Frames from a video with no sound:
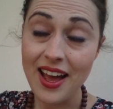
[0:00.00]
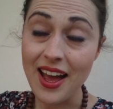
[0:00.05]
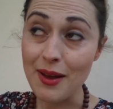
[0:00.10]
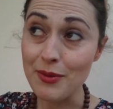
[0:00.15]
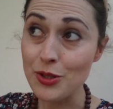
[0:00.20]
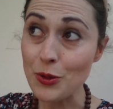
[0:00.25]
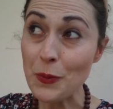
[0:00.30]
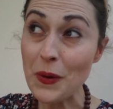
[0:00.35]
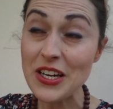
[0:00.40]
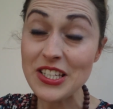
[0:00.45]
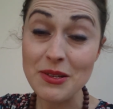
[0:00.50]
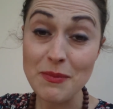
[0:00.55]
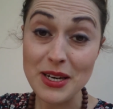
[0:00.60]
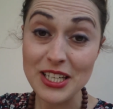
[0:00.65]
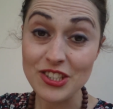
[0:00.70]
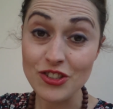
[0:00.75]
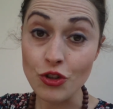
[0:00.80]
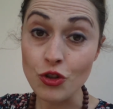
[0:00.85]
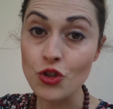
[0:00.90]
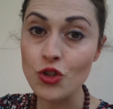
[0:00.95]
I'm surprised I
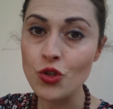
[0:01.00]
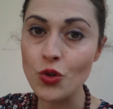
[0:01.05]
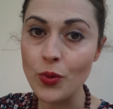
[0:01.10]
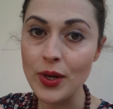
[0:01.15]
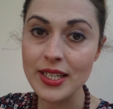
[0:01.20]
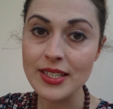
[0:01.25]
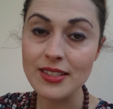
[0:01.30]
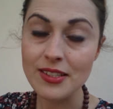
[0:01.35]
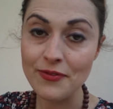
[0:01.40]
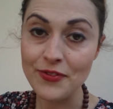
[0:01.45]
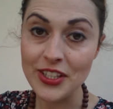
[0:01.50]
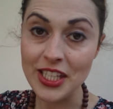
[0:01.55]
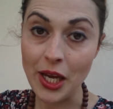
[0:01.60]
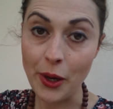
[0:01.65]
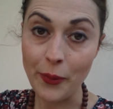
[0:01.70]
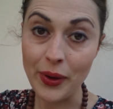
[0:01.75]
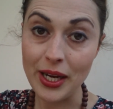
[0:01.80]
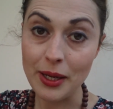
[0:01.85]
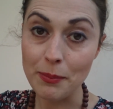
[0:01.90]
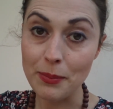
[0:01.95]
managed to squeeze this
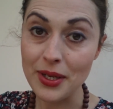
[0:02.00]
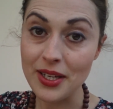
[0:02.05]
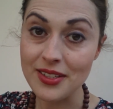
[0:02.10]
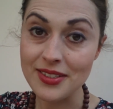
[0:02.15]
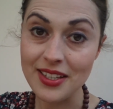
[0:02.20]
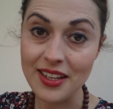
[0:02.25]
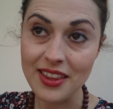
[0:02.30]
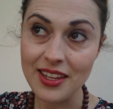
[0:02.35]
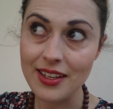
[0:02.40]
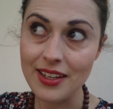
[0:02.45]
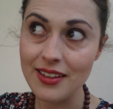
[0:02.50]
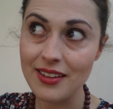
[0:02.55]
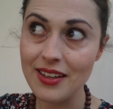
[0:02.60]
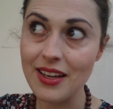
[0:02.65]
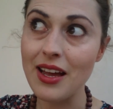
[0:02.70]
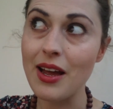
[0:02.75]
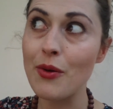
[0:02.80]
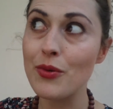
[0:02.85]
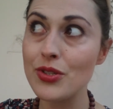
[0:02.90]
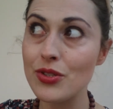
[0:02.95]
video in, because I think
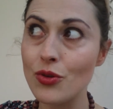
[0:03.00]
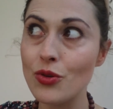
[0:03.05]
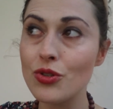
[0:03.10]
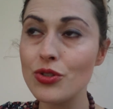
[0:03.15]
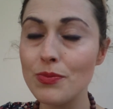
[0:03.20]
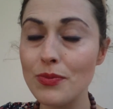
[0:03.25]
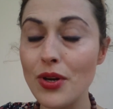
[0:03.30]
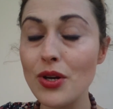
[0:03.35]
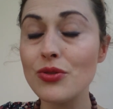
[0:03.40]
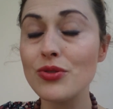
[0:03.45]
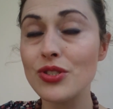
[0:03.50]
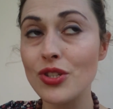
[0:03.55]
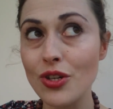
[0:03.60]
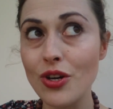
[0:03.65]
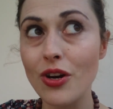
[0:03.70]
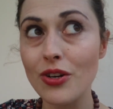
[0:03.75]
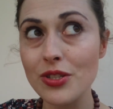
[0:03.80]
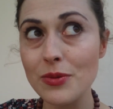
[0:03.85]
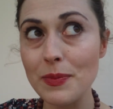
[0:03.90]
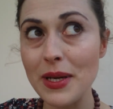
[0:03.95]
I was almost
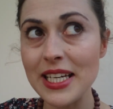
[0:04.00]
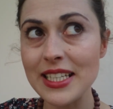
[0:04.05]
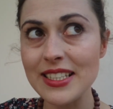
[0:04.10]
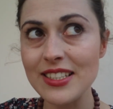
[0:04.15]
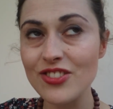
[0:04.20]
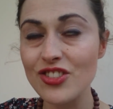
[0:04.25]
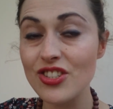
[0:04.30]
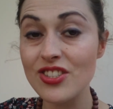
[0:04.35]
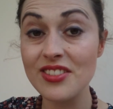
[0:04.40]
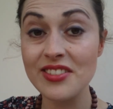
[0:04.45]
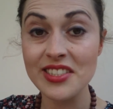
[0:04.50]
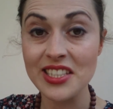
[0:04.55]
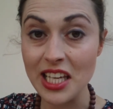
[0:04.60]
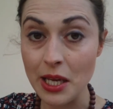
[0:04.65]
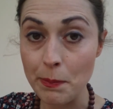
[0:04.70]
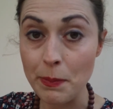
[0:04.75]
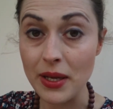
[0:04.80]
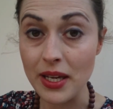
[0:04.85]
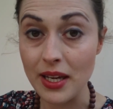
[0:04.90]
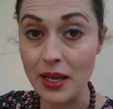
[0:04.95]
contemplating just
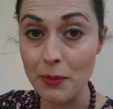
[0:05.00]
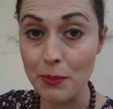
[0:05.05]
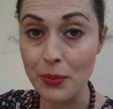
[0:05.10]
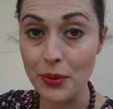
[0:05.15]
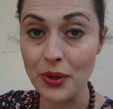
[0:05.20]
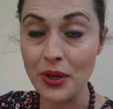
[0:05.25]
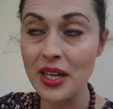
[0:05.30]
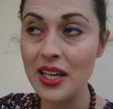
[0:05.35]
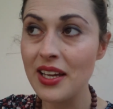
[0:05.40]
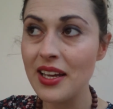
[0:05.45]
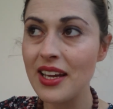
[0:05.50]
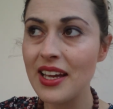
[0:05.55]
skipping it, but